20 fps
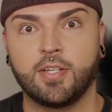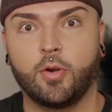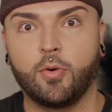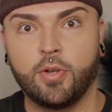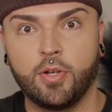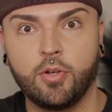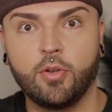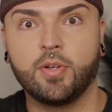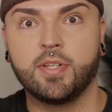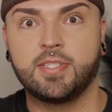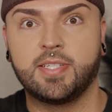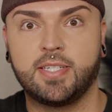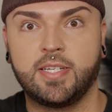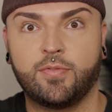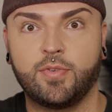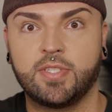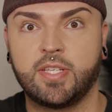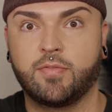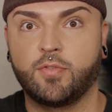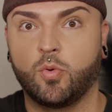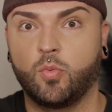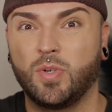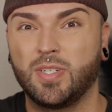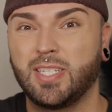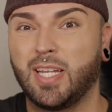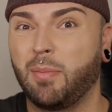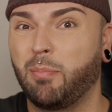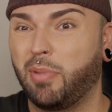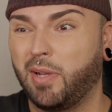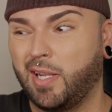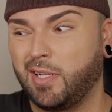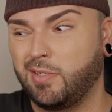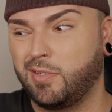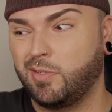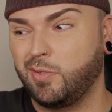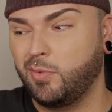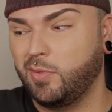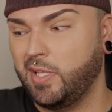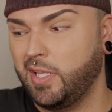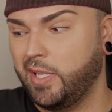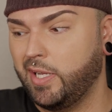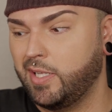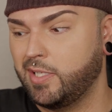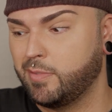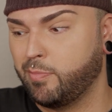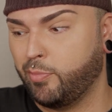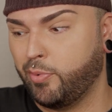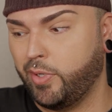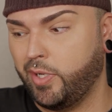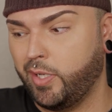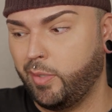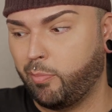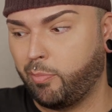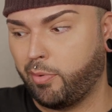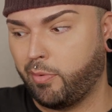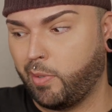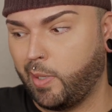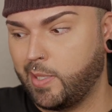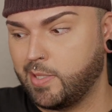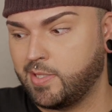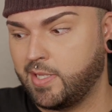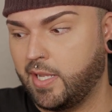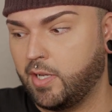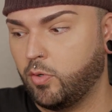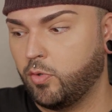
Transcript: I already noticed a difference after one time, but I do think it is pretty pricey.